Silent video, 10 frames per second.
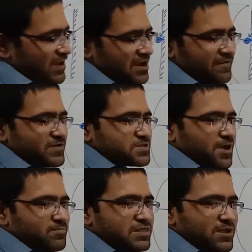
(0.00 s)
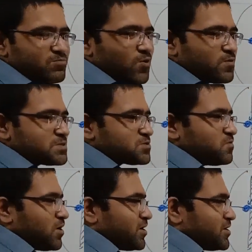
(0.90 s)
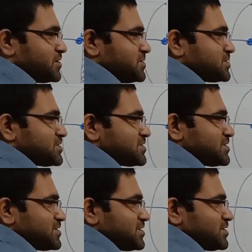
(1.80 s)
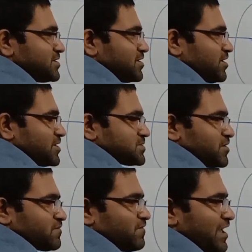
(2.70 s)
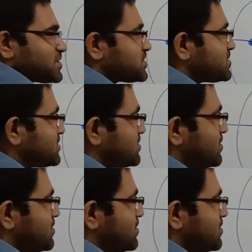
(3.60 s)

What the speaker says: whenever something moves towards a surface,